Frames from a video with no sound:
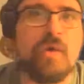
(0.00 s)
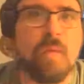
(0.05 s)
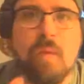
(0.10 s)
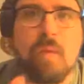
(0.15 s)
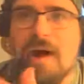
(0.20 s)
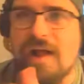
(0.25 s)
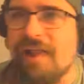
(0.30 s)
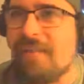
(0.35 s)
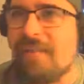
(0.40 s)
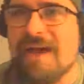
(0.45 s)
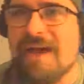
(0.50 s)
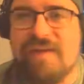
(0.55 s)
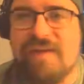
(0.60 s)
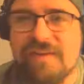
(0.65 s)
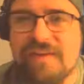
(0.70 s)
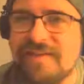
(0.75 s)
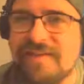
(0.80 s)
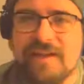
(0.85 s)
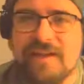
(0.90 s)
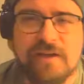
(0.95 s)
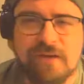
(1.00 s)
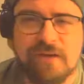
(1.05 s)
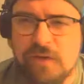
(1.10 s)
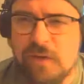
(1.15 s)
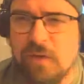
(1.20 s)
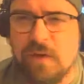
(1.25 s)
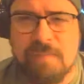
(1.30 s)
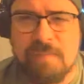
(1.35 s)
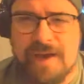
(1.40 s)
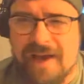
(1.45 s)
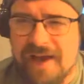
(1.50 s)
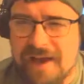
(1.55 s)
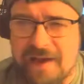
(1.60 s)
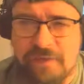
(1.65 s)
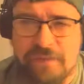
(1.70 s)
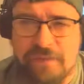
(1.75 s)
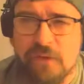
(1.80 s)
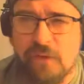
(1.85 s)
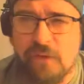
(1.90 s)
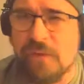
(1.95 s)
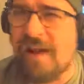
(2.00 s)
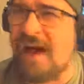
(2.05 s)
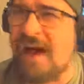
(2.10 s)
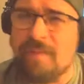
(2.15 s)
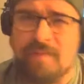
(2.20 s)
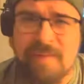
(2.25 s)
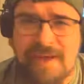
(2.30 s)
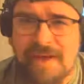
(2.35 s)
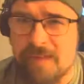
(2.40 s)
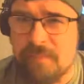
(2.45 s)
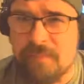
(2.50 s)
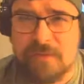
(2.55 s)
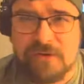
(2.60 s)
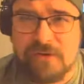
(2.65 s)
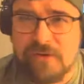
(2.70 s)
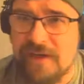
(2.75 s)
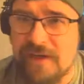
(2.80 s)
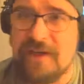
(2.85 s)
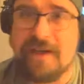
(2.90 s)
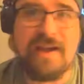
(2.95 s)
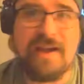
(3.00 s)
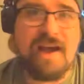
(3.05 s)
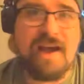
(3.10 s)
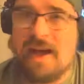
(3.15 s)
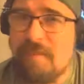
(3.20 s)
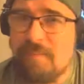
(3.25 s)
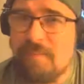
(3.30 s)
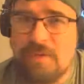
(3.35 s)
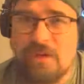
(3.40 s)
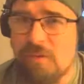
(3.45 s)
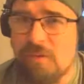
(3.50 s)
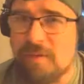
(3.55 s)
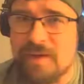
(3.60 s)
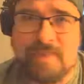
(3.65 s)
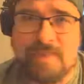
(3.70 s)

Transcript: while I'm having this interview on my iPhone. I'm a hypocrite. I'm human.